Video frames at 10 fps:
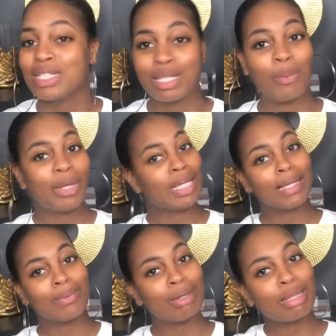So
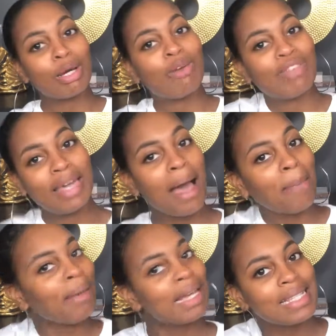we're a little
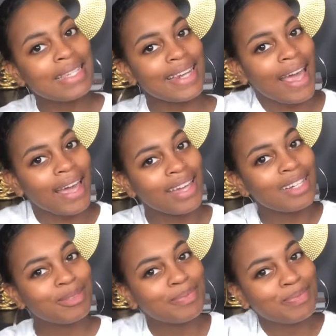VIP
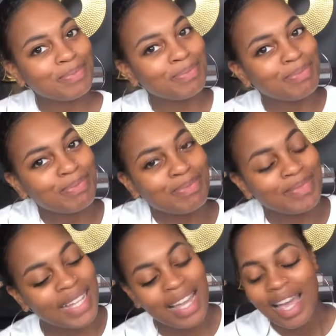today,
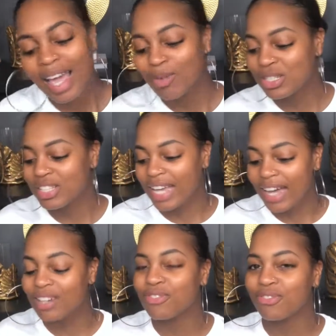which is
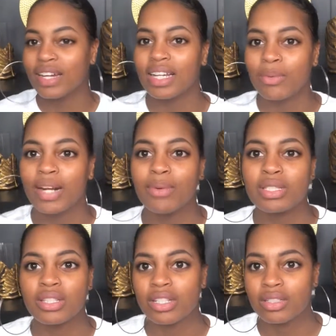kind of funny. When I
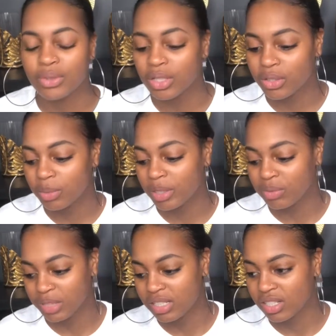was doing a little bit
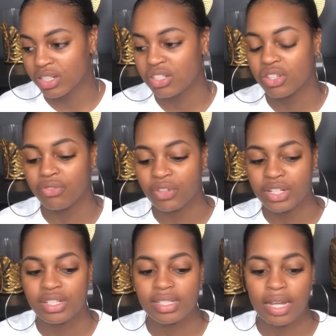of research, the
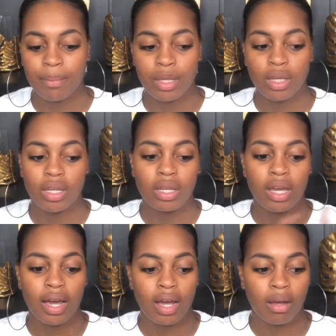first time
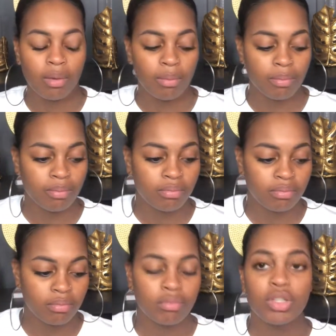he
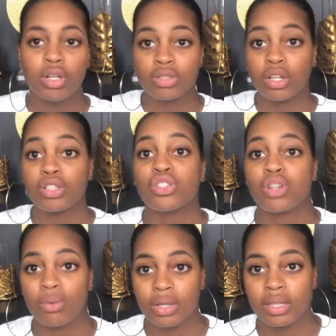started
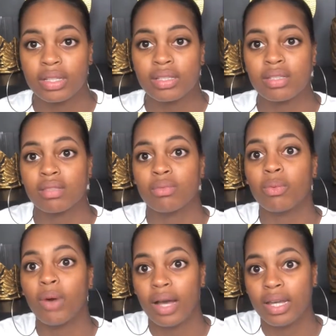showing this
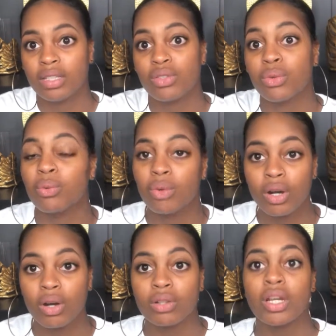wine to the
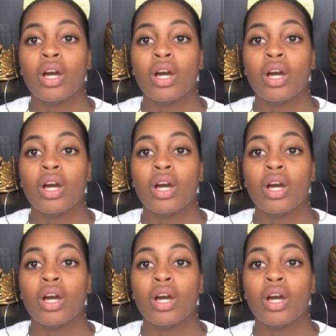world